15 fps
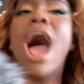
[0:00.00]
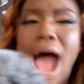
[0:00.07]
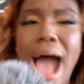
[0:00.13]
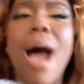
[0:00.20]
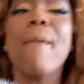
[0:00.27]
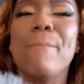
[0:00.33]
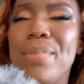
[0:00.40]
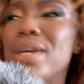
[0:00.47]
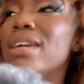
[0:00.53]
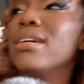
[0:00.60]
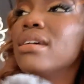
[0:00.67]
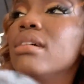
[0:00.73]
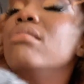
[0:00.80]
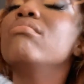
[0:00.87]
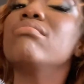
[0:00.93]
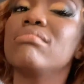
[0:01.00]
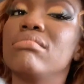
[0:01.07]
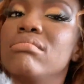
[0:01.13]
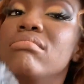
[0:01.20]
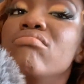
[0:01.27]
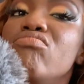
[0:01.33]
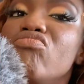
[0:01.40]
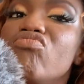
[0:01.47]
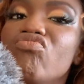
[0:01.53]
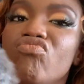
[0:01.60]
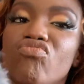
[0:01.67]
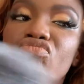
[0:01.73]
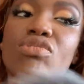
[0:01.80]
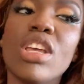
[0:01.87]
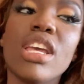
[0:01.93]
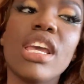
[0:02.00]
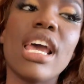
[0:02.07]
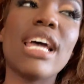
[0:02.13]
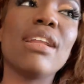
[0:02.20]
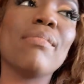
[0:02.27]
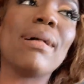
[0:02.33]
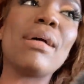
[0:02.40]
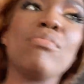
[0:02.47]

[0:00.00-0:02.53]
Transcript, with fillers: I'd be. And my